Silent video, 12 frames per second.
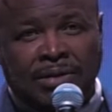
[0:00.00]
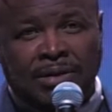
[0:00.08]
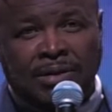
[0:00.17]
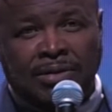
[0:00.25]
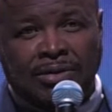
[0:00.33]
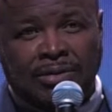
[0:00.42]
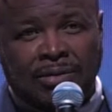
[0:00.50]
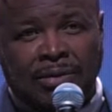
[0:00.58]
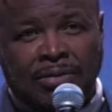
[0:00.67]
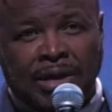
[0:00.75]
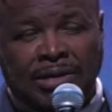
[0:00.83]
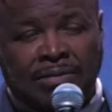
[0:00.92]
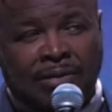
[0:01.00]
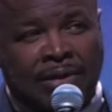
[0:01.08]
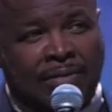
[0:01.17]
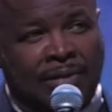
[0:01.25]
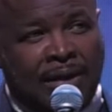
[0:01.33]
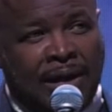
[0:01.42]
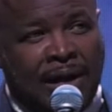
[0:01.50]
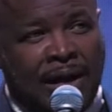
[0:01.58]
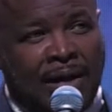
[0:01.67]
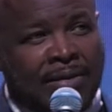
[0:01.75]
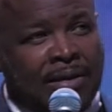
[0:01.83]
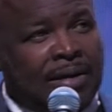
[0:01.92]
that are graduating with ag